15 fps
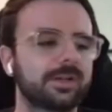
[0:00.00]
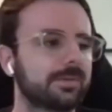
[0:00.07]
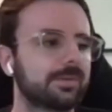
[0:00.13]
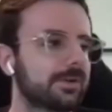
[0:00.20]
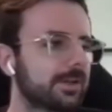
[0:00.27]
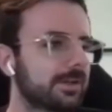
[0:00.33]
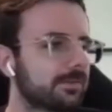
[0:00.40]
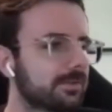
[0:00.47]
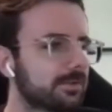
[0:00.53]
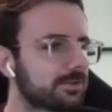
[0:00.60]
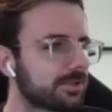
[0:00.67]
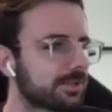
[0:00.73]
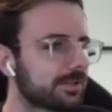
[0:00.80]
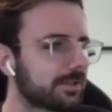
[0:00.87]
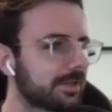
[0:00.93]
right, for
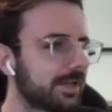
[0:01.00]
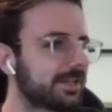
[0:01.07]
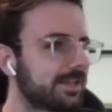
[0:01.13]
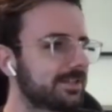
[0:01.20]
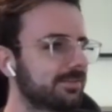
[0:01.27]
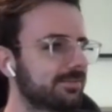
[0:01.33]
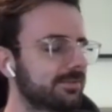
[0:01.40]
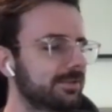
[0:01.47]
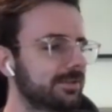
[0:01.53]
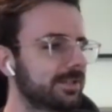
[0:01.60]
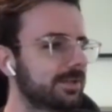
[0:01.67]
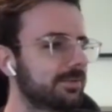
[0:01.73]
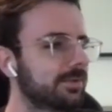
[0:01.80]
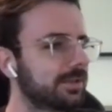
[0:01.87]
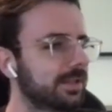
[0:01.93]
sure. I can
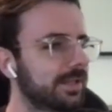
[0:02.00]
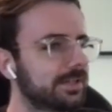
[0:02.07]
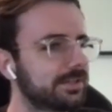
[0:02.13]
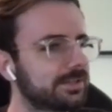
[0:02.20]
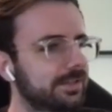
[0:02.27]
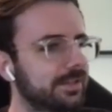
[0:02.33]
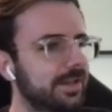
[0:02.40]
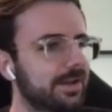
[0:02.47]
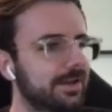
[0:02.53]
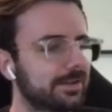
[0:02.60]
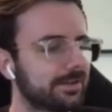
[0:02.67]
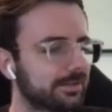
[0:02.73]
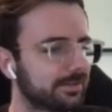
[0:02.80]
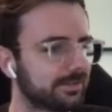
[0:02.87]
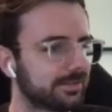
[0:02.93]
definitely relate to that
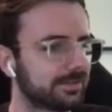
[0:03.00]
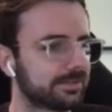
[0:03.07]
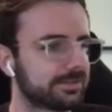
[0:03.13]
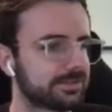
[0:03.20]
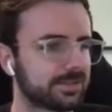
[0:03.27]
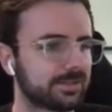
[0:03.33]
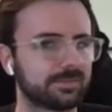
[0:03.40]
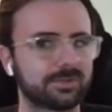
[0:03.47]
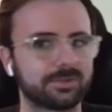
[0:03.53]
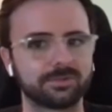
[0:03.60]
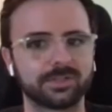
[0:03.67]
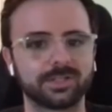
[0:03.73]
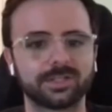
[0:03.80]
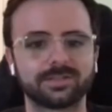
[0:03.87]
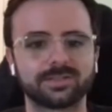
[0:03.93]
to some
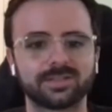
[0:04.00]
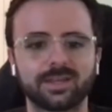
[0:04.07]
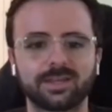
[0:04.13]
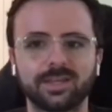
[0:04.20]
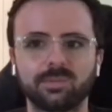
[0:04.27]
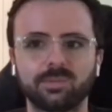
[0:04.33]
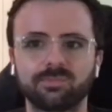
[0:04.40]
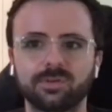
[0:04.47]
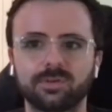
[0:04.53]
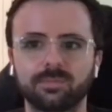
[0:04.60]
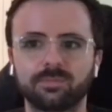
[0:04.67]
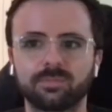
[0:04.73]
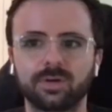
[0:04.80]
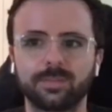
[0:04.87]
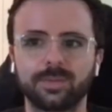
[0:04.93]
degree because I came
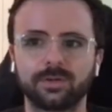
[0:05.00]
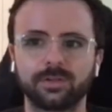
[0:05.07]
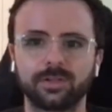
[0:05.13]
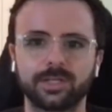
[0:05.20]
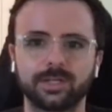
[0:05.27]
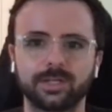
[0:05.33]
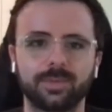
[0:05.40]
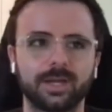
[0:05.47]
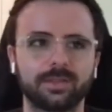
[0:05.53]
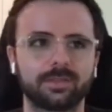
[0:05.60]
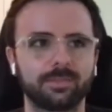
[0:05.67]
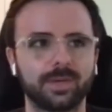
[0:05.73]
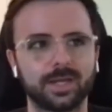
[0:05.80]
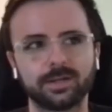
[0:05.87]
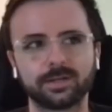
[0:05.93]
from primarily a
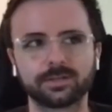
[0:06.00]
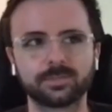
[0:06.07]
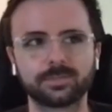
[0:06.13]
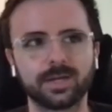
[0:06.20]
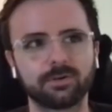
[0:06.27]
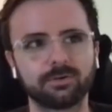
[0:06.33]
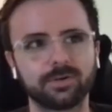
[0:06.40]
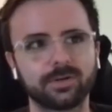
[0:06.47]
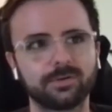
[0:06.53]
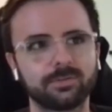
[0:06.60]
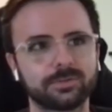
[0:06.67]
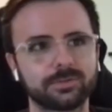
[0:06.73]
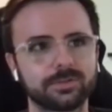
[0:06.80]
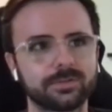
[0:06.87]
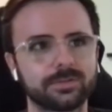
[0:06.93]
mathematics background,
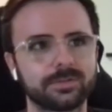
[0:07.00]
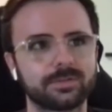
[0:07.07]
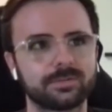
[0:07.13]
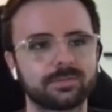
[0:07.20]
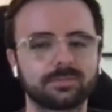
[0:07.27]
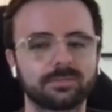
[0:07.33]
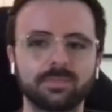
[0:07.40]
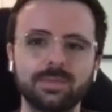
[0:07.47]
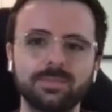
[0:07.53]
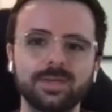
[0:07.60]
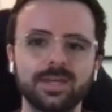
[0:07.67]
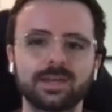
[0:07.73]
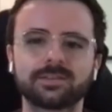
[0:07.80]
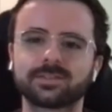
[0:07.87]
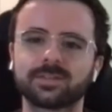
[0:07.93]
which is maybe
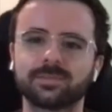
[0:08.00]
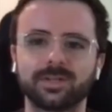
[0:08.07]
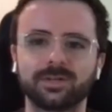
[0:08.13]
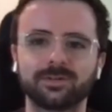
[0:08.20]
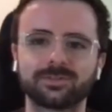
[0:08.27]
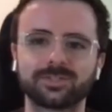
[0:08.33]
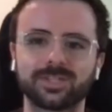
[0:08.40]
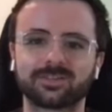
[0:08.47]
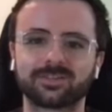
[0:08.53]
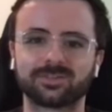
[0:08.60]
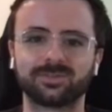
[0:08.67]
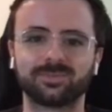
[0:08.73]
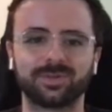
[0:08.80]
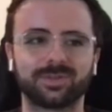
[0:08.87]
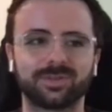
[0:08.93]
has some
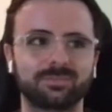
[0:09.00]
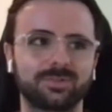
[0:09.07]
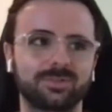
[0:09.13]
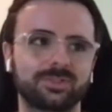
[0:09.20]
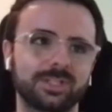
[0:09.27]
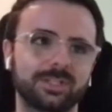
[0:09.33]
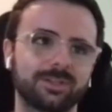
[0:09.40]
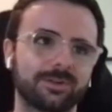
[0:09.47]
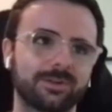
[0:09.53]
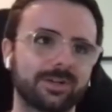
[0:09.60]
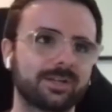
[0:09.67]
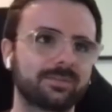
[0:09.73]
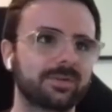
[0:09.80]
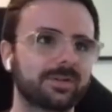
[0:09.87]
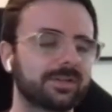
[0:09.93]
intersection with machine
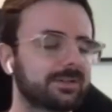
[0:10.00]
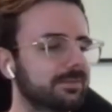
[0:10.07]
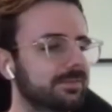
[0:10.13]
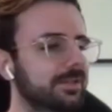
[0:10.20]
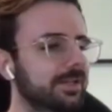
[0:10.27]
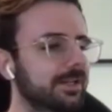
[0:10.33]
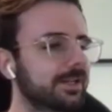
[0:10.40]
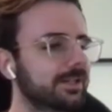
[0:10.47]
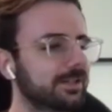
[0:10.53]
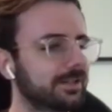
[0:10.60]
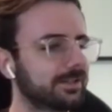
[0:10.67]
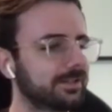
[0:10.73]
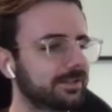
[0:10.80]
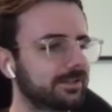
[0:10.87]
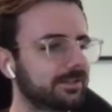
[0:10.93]
learning, but
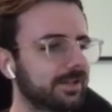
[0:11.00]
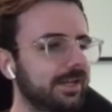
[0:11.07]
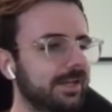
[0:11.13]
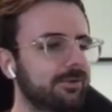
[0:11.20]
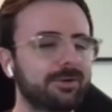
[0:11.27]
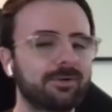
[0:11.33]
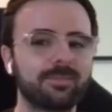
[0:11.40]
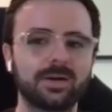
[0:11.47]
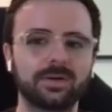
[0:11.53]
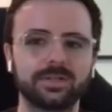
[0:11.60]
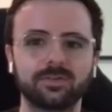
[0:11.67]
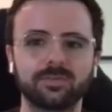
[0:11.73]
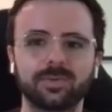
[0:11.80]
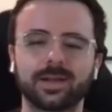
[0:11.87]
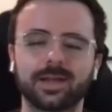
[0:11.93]
I don't know about
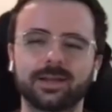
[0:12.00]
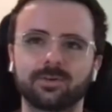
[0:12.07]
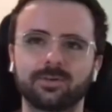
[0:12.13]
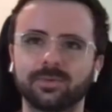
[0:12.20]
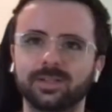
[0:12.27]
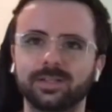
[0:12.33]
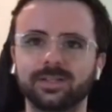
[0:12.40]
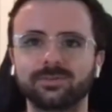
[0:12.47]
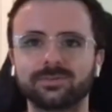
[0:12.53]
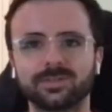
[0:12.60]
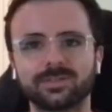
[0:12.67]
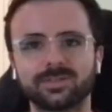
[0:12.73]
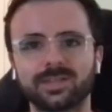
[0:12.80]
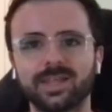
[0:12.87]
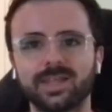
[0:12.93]
you, but I don't really use
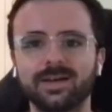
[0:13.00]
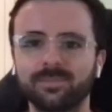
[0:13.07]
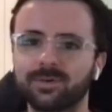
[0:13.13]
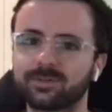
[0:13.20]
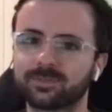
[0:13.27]
that much